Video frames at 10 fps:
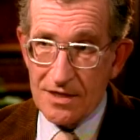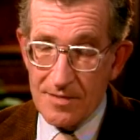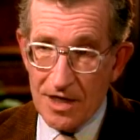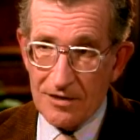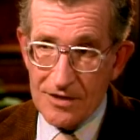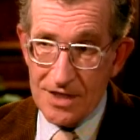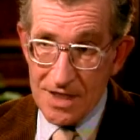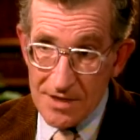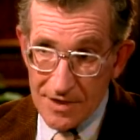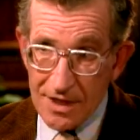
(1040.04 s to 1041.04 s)
democracy
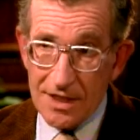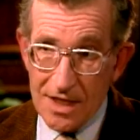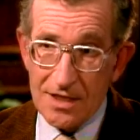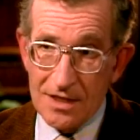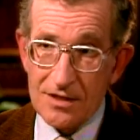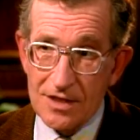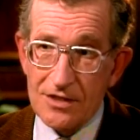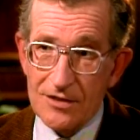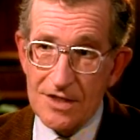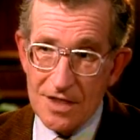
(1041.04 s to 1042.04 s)
even in the 18th
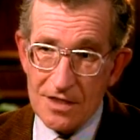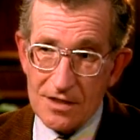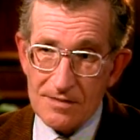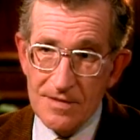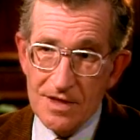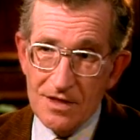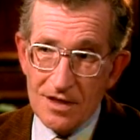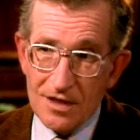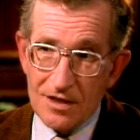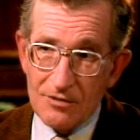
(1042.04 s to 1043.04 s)
century since,
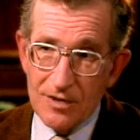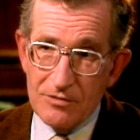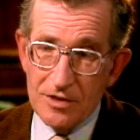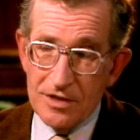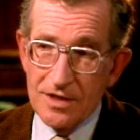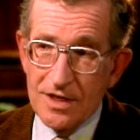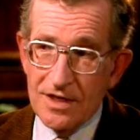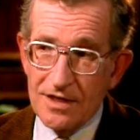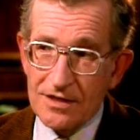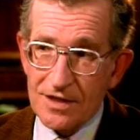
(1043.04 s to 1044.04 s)
we would
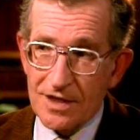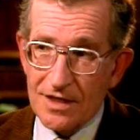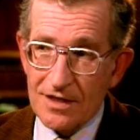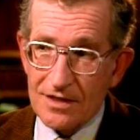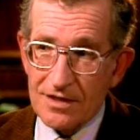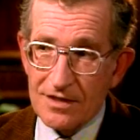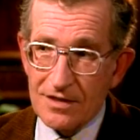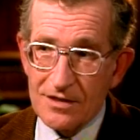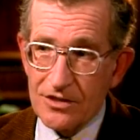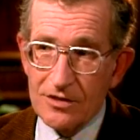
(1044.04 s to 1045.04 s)
say that
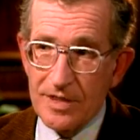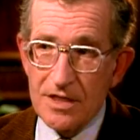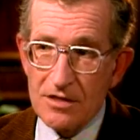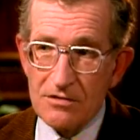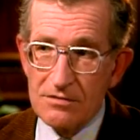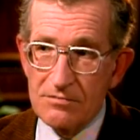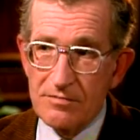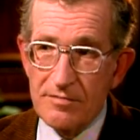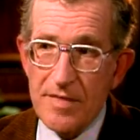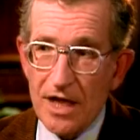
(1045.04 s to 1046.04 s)
there should be no
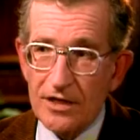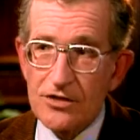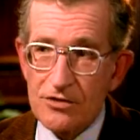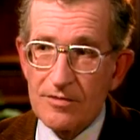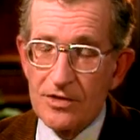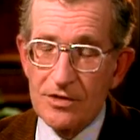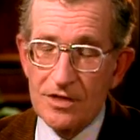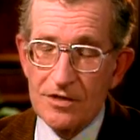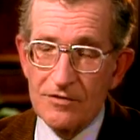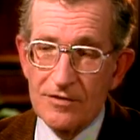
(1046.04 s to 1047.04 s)

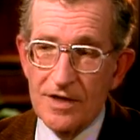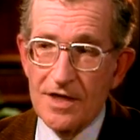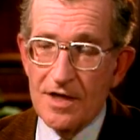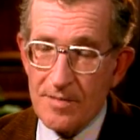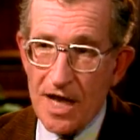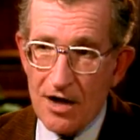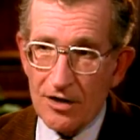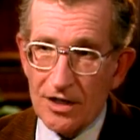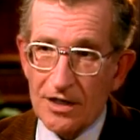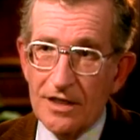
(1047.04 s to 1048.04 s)
maldistribution of
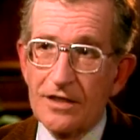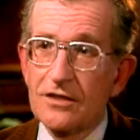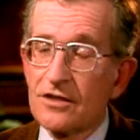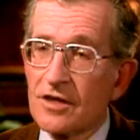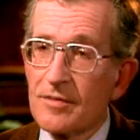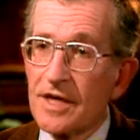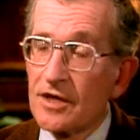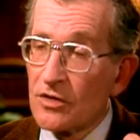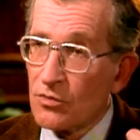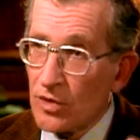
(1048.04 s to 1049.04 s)
power in
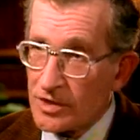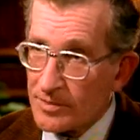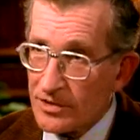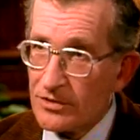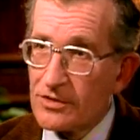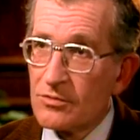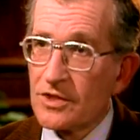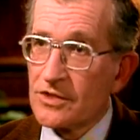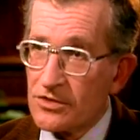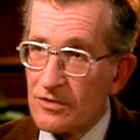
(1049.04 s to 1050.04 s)
determining what's produced,
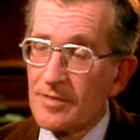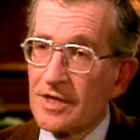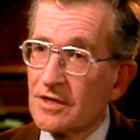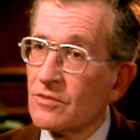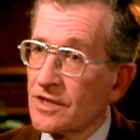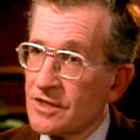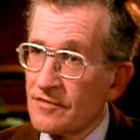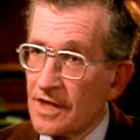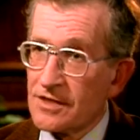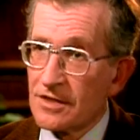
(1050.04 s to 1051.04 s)
what's distributed, what's
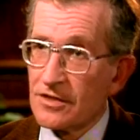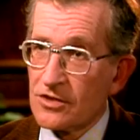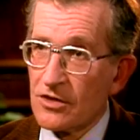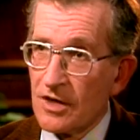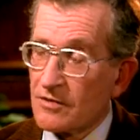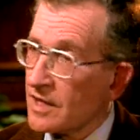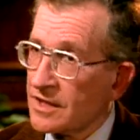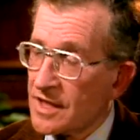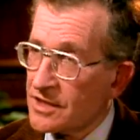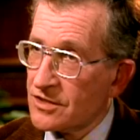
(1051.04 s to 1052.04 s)
invested, and so on. Rather,
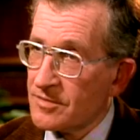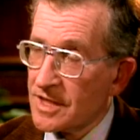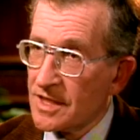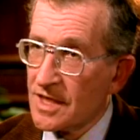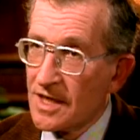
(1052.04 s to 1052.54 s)
that should be,